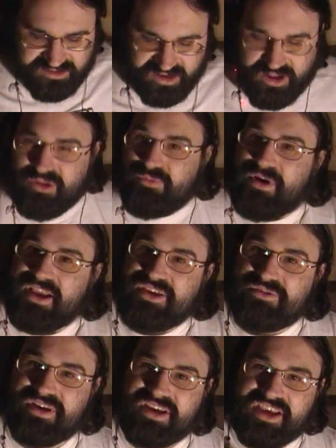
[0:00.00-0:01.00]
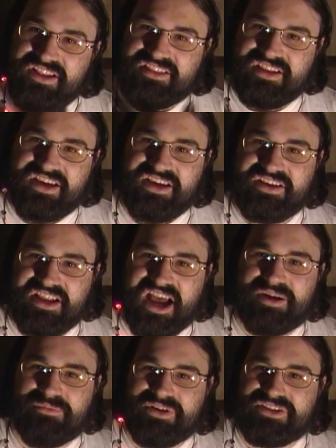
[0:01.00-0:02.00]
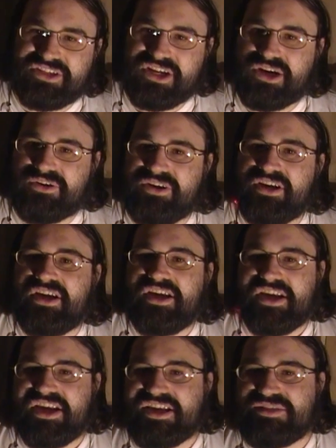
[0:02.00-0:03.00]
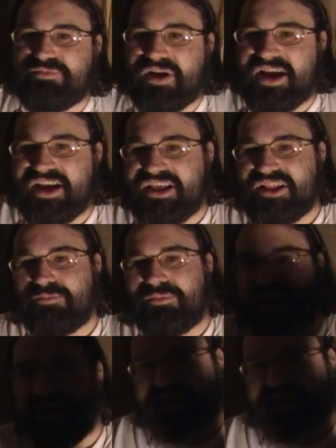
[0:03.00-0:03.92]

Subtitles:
The only way you can get the documentary is by either